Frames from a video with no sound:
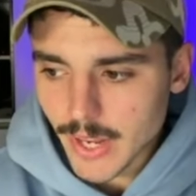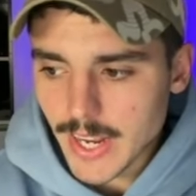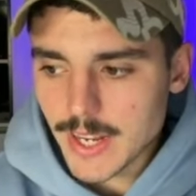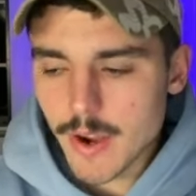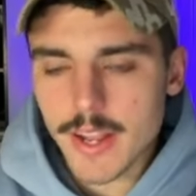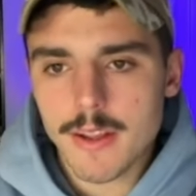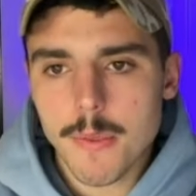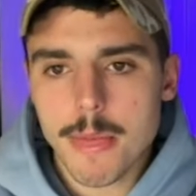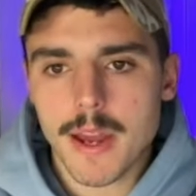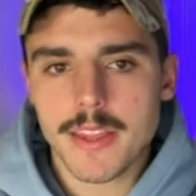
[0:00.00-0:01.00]
anyway,
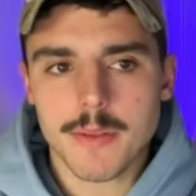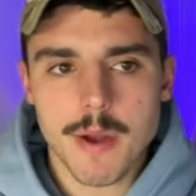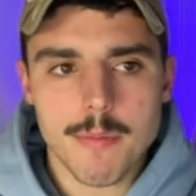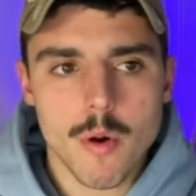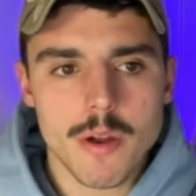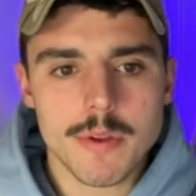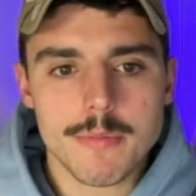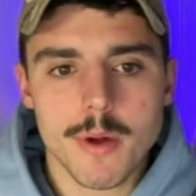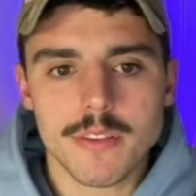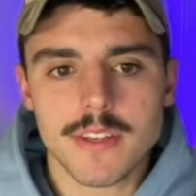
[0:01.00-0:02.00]
I think my point with
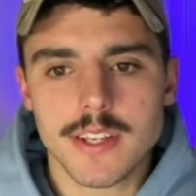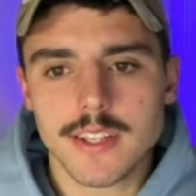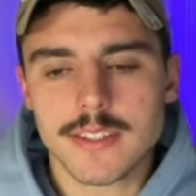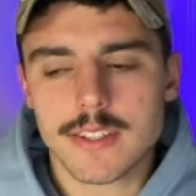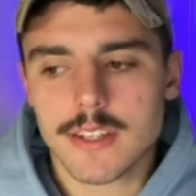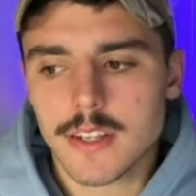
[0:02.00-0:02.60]
Monty is